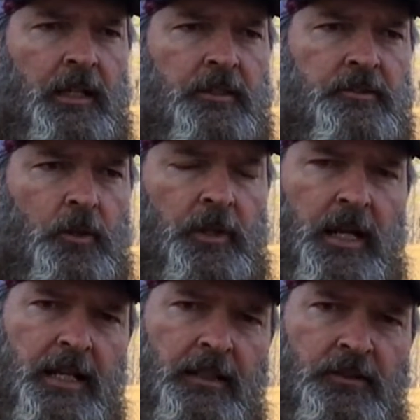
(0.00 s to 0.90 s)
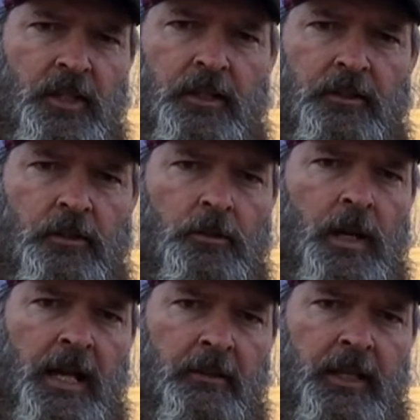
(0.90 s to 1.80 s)
so that I can tell you
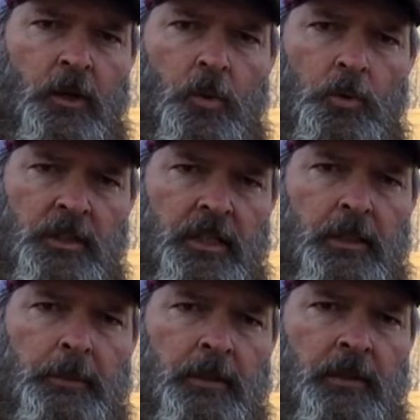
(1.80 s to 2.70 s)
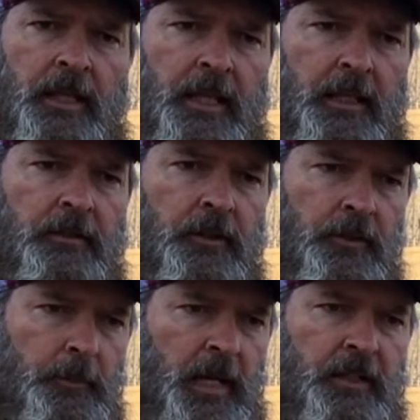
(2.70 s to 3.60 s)
how they hold up and
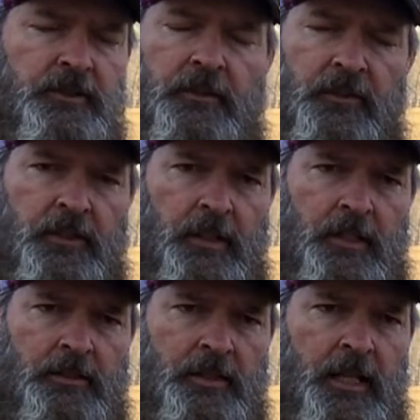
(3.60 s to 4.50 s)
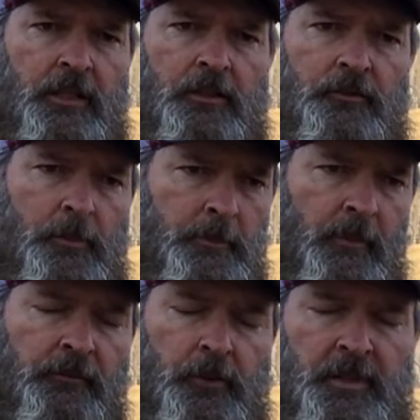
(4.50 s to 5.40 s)
the positive and the negatives
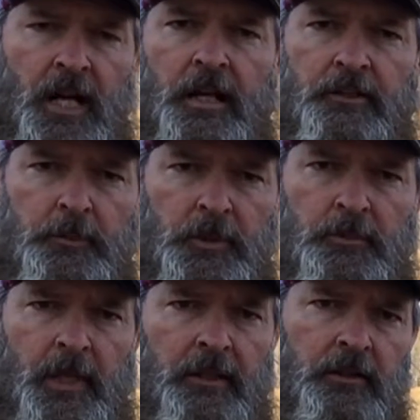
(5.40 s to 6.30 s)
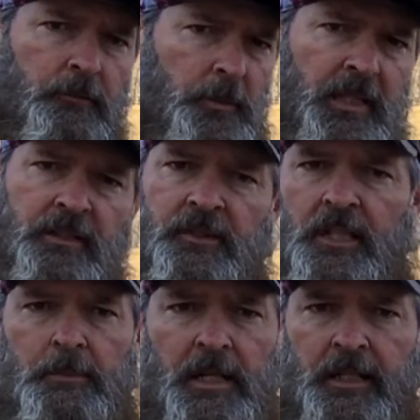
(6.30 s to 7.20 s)
from an honest perspective, because
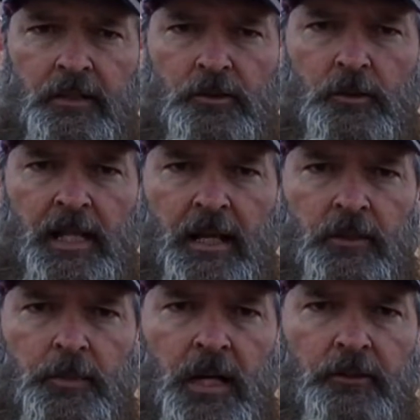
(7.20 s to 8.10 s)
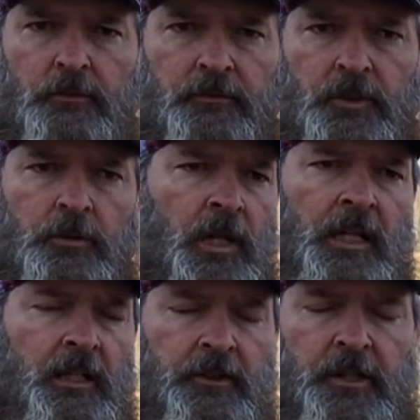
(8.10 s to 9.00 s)
anybody can do an out-of-the-box review.
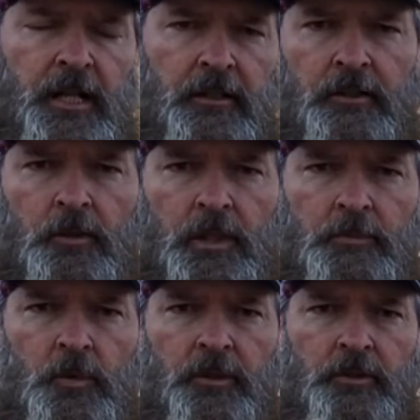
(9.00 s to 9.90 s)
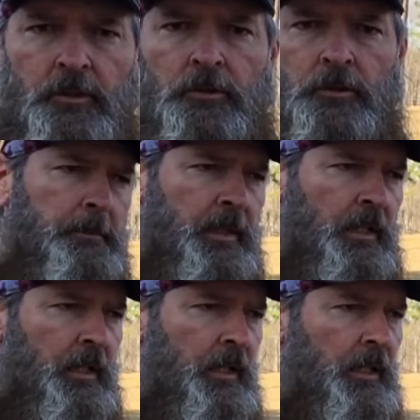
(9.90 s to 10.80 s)
They're not going to know any more than you do.
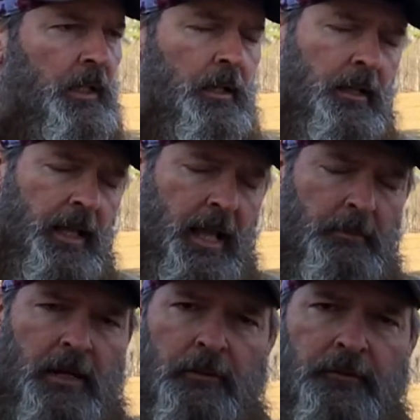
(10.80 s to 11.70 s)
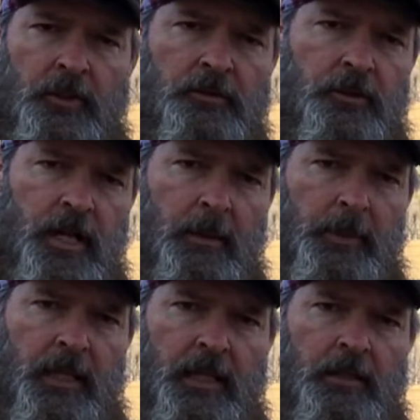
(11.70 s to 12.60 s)
And my reviews are not
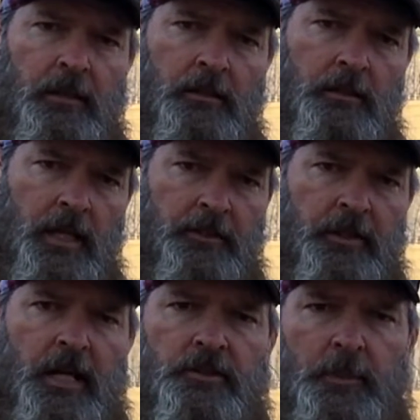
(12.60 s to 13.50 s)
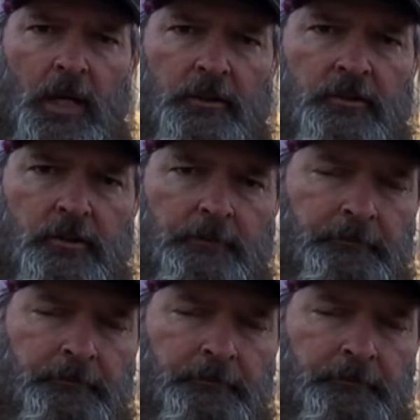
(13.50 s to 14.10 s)
paid and they're not sponsored.